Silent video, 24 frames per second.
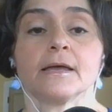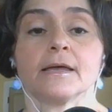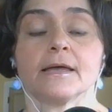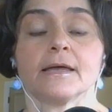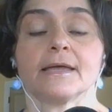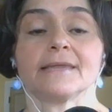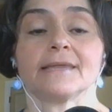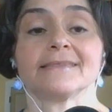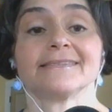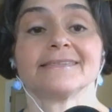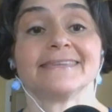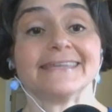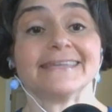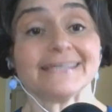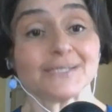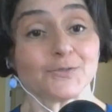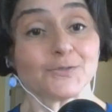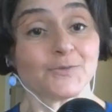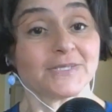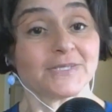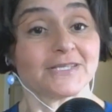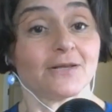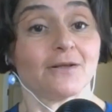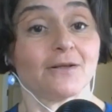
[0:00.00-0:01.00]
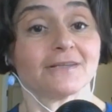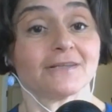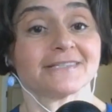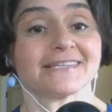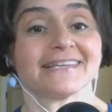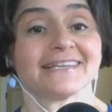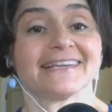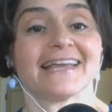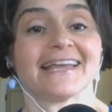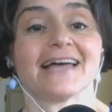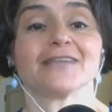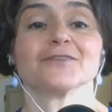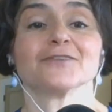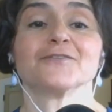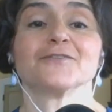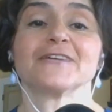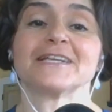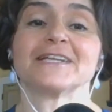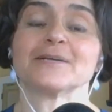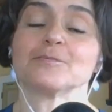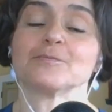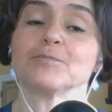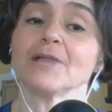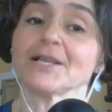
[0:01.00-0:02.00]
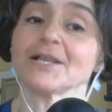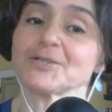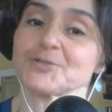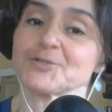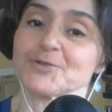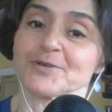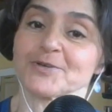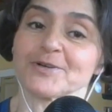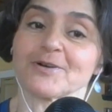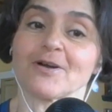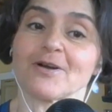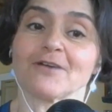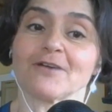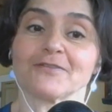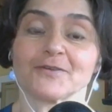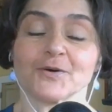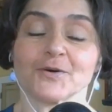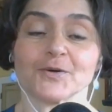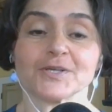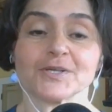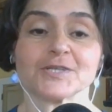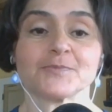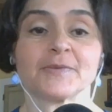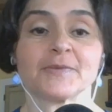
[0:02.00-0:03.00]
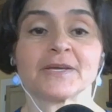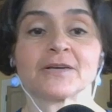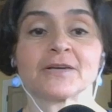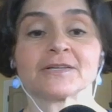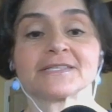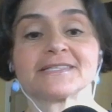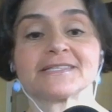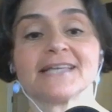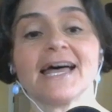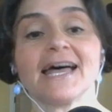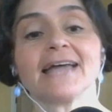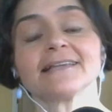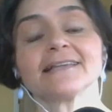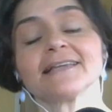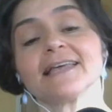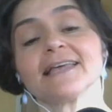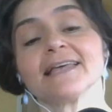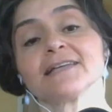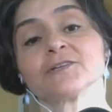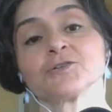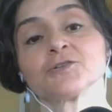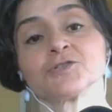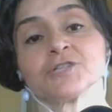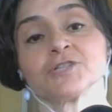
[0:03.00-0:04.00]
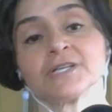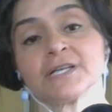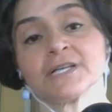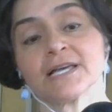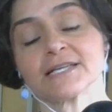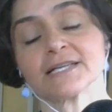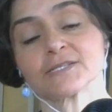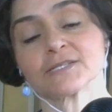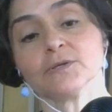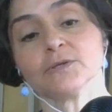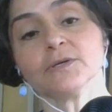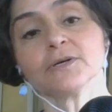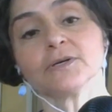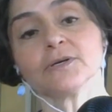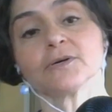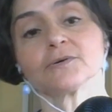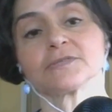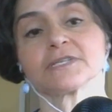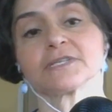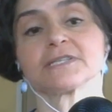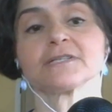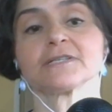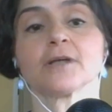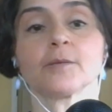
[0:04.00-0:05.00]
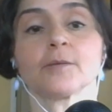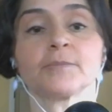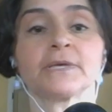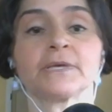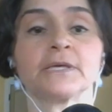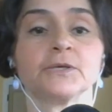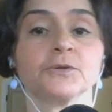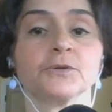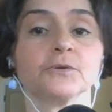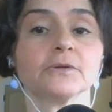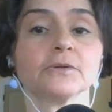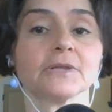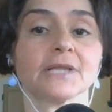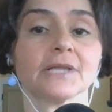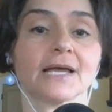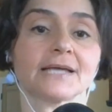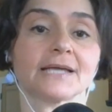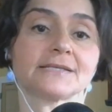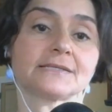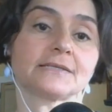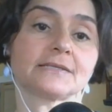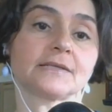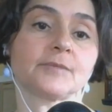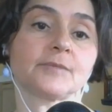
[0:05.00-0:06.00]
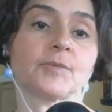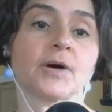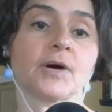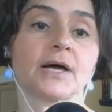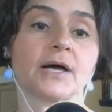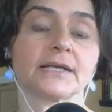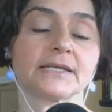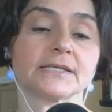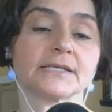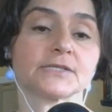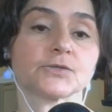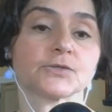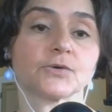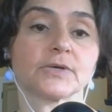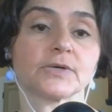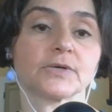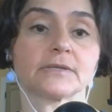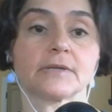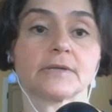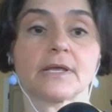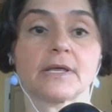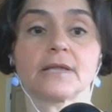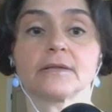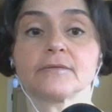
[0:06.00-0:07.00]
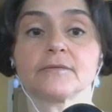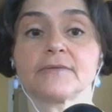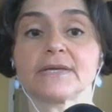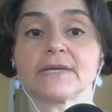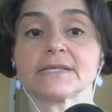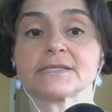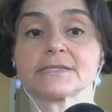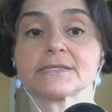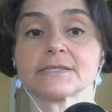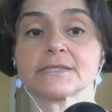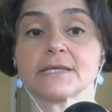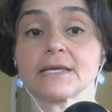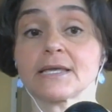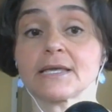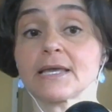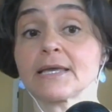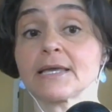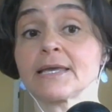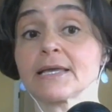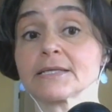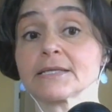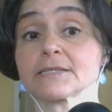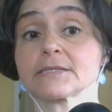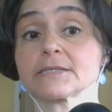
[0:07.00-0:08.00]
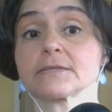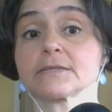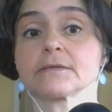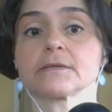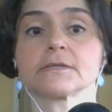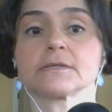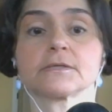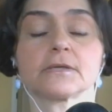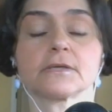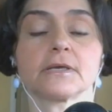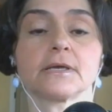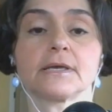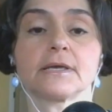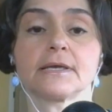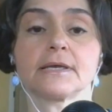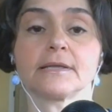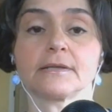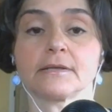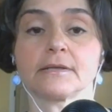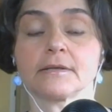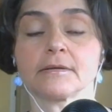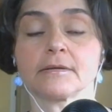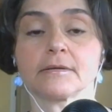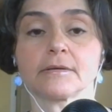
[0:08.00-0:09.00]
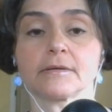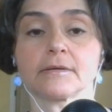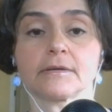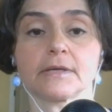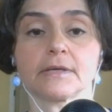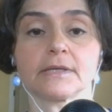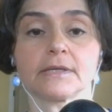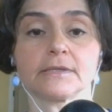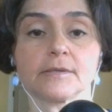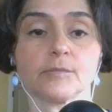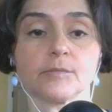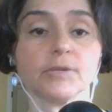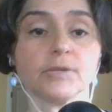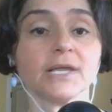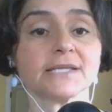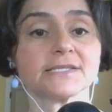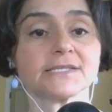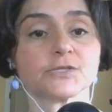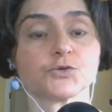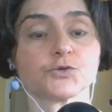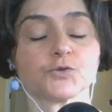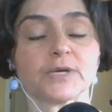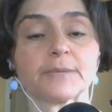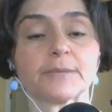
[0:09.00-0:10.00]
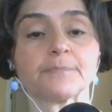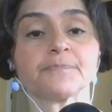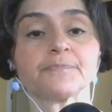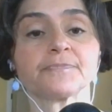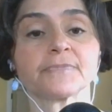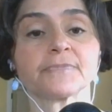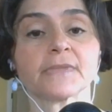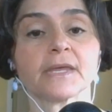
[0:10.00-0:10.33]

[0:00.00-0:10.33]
And this results in elevated blood sugar, of course, because that energy as glucose is not being utilized in the body, so it elevates, it gets in the bloodstream.